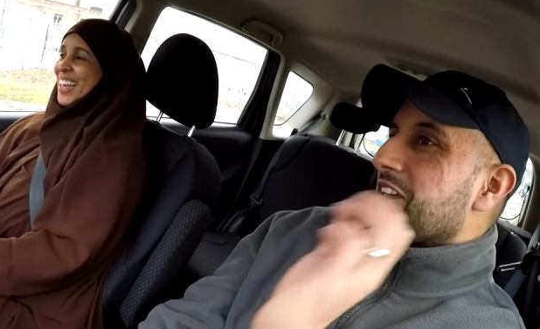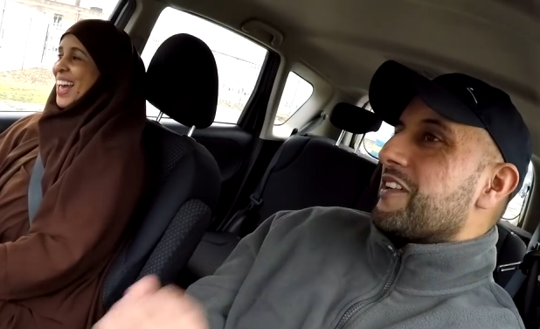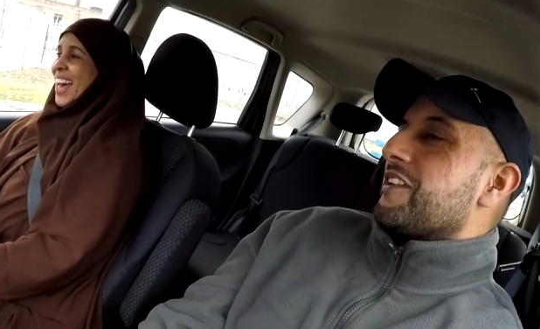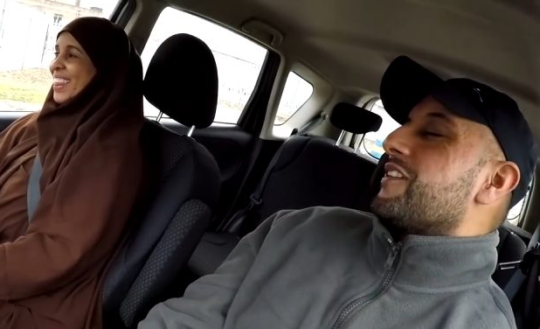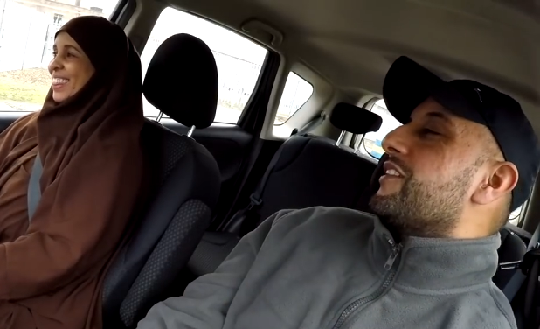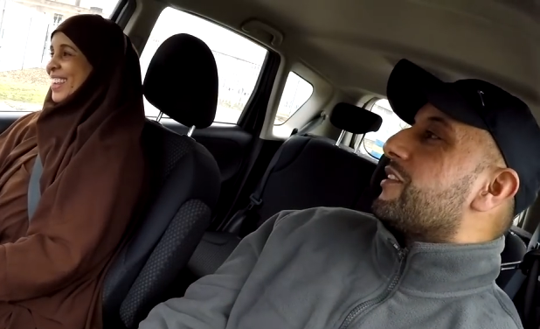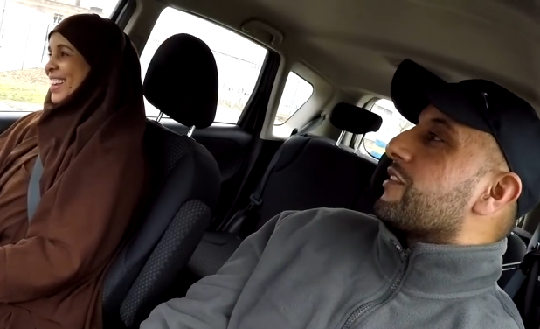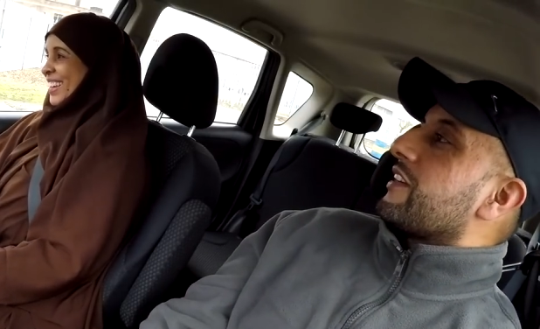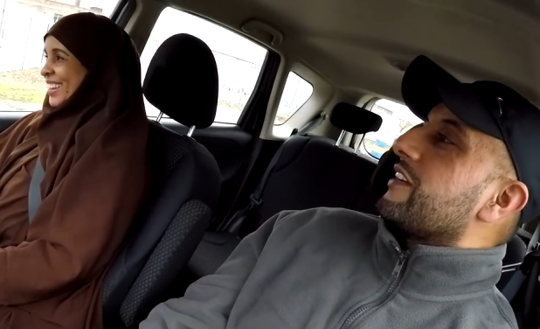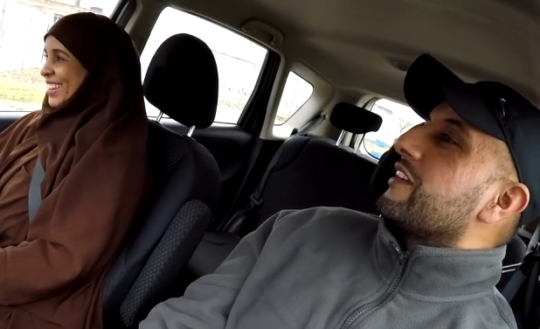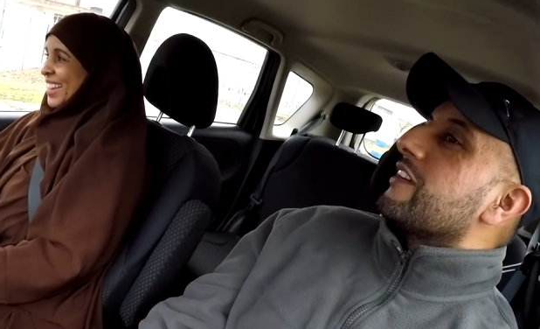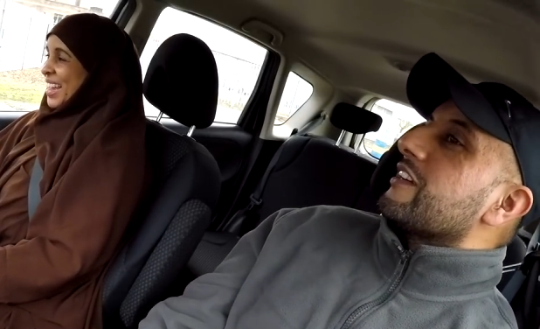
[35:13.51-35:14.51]
Speaker 1: I think
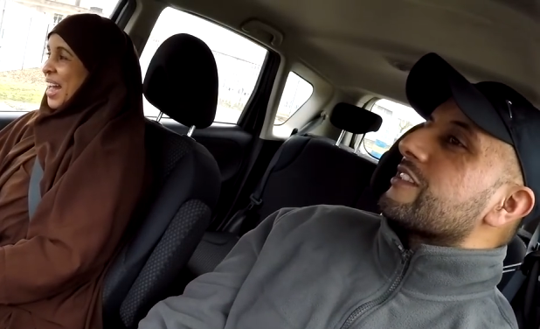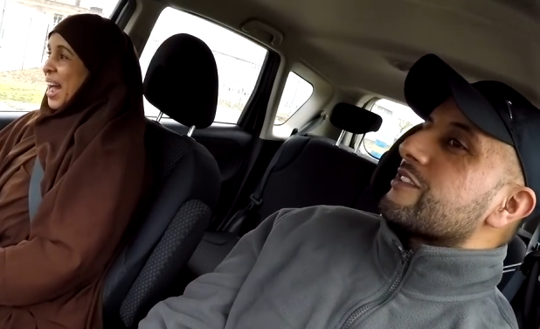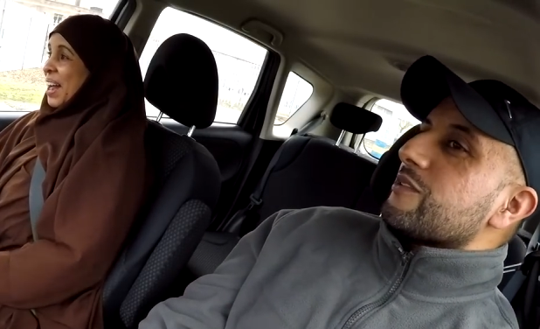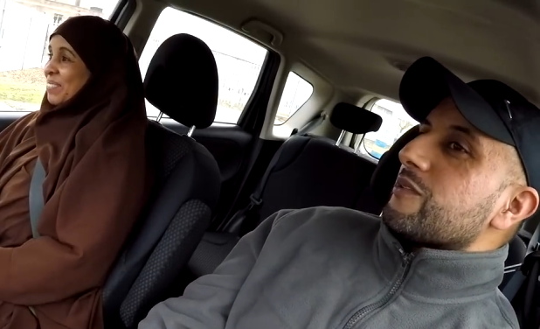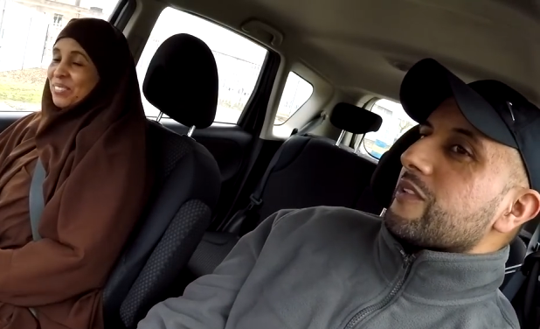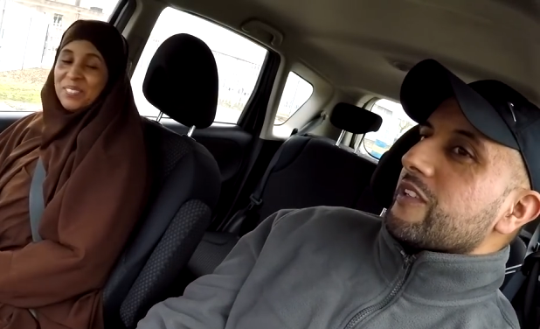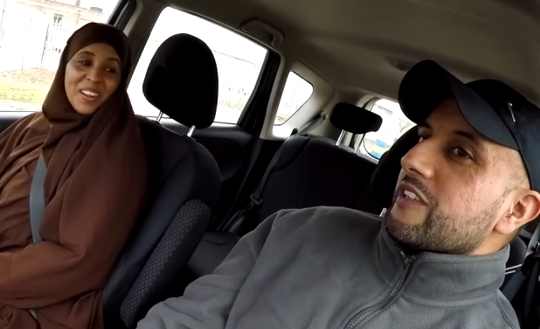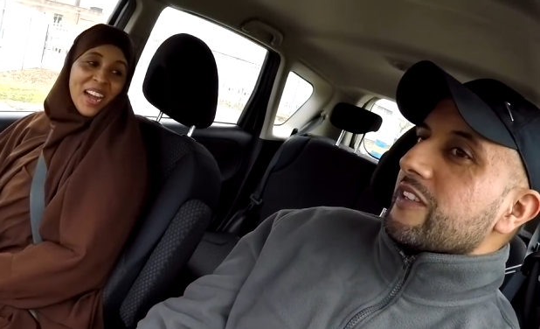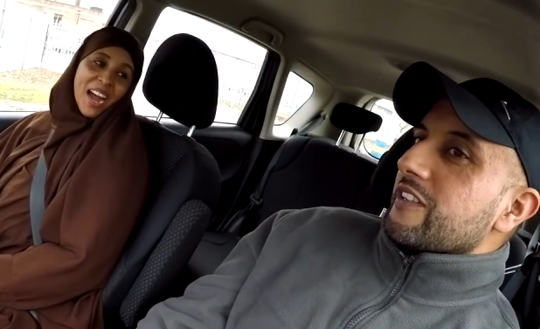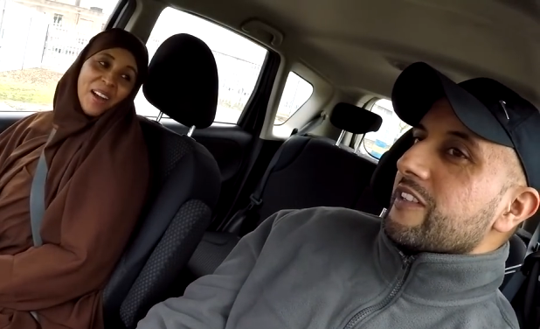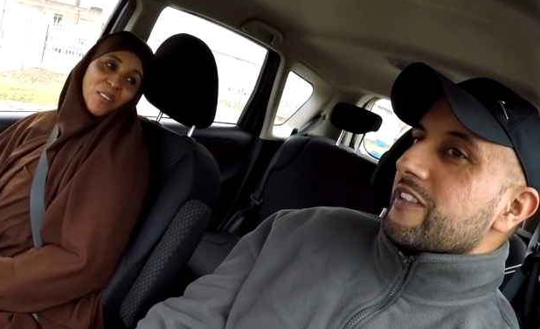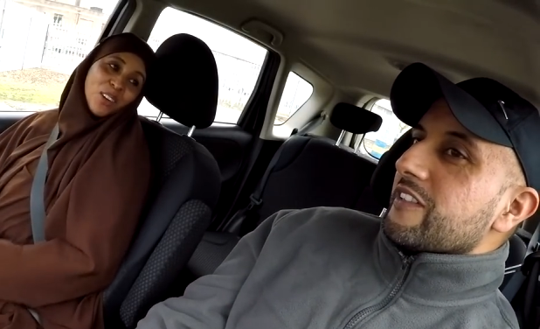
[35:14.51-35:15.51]
okay. so, I'm,
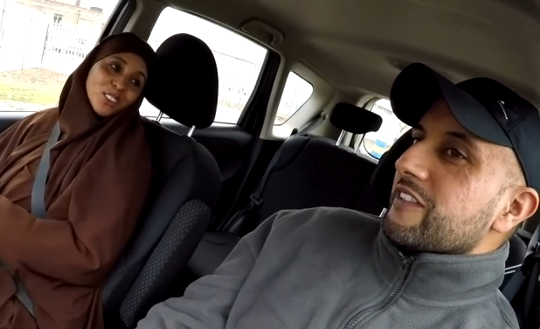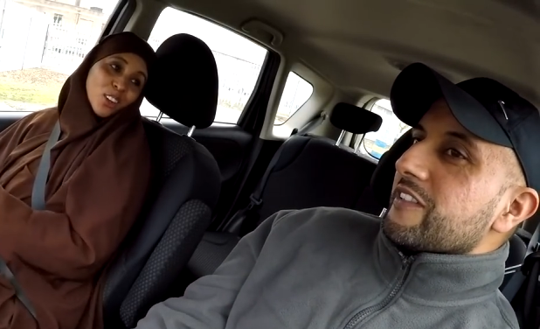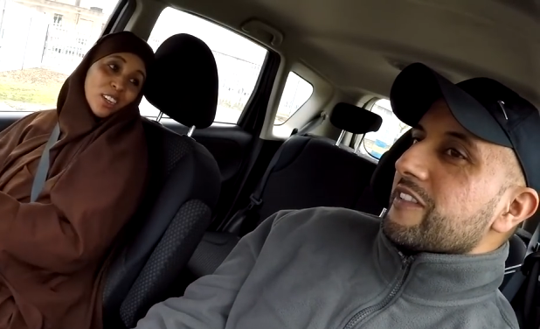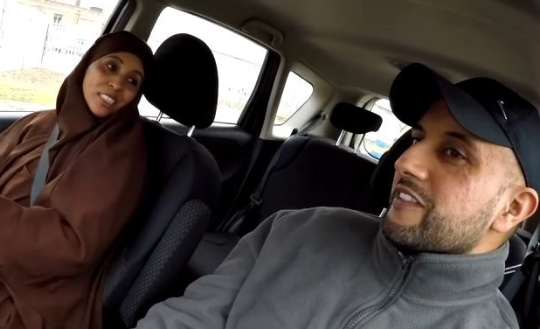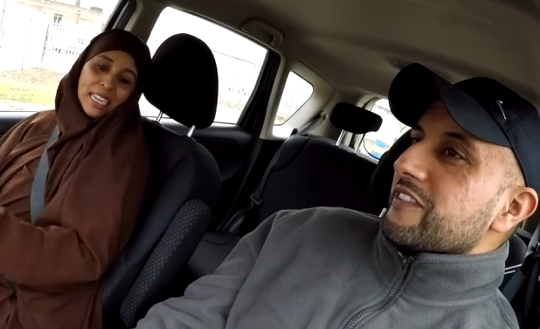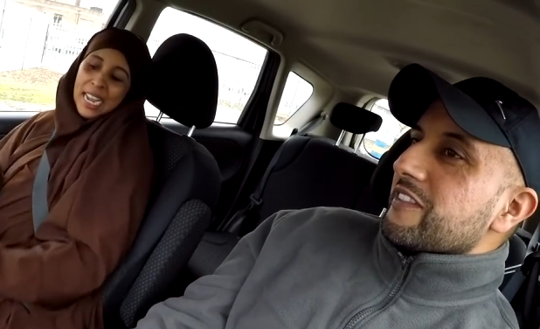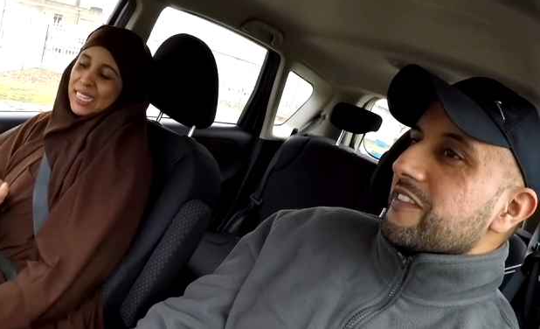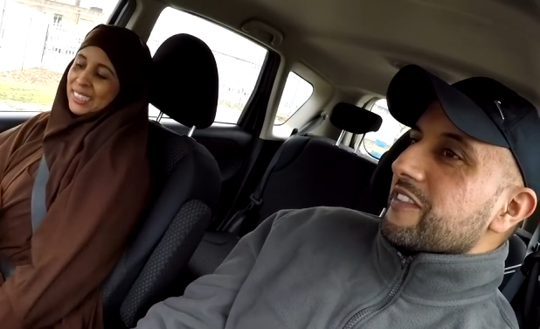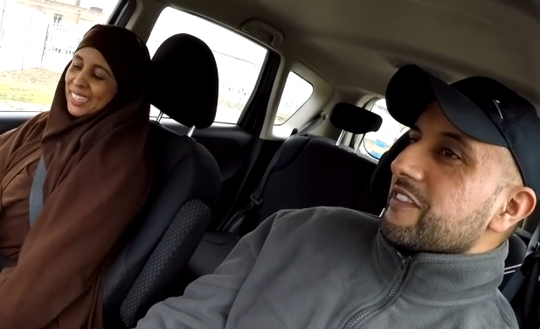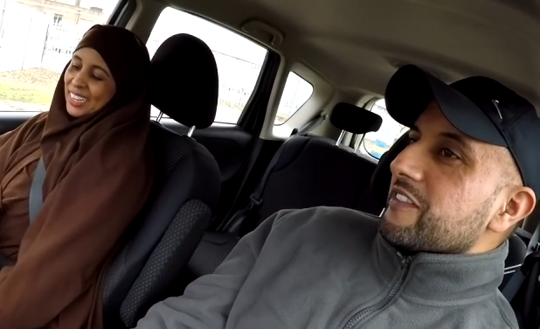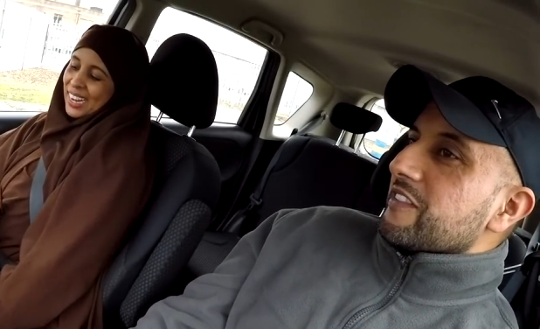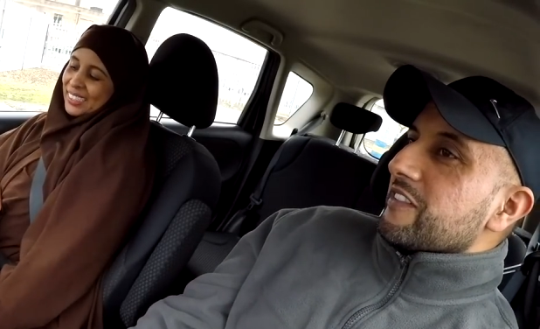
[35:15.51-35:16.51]
I'm control the car the
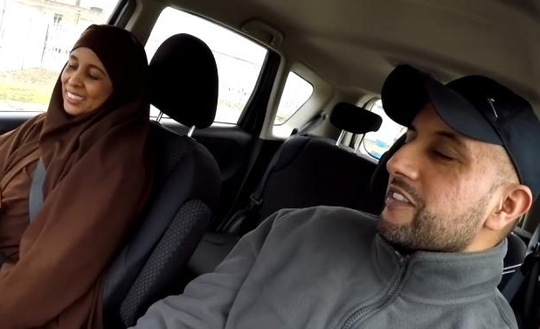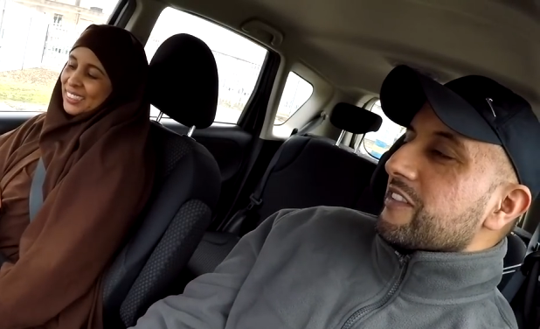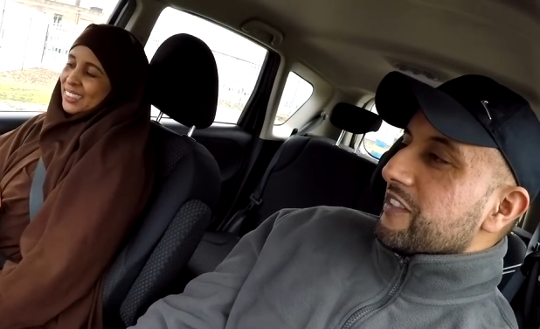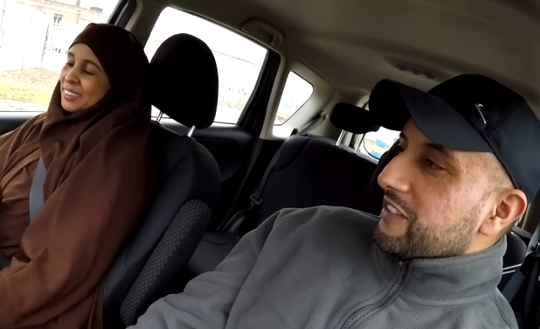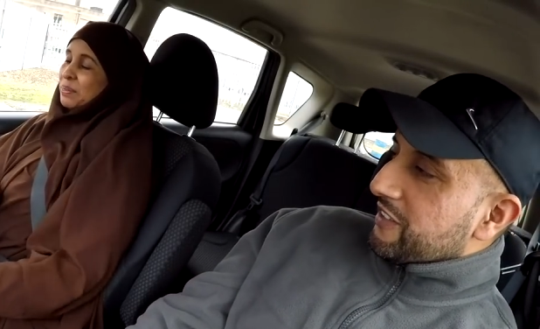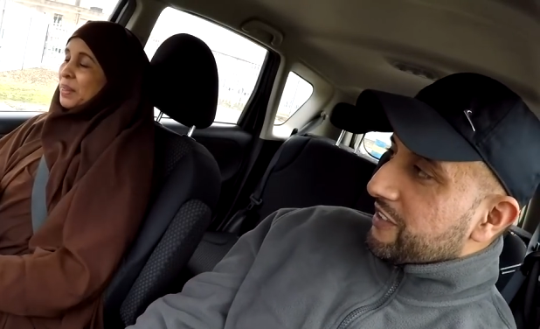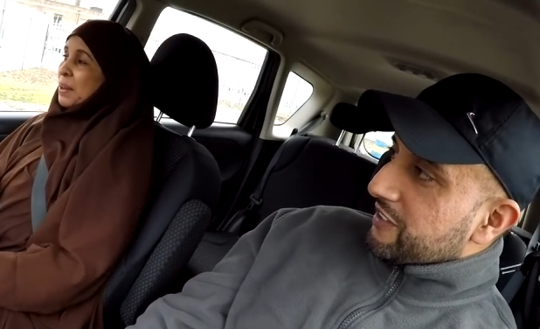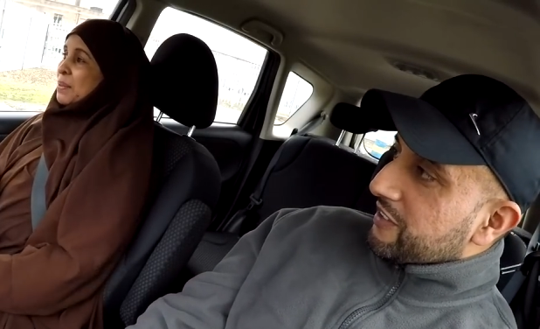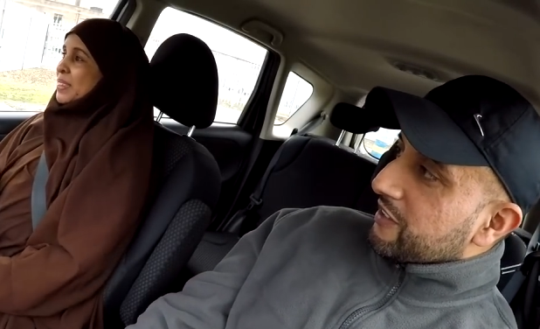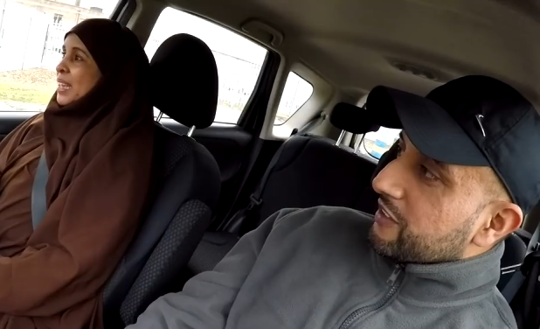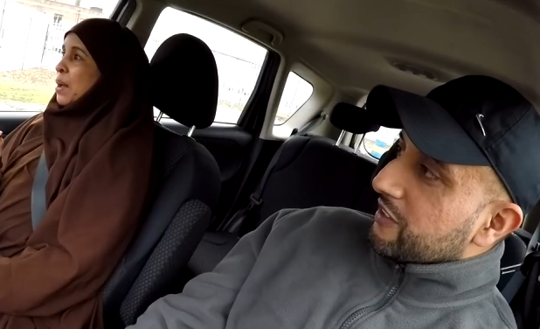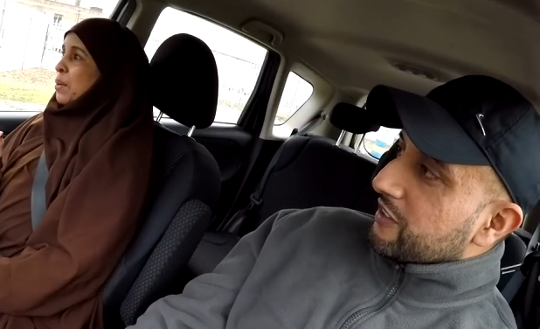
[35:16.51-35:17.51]
clash. Sometimes I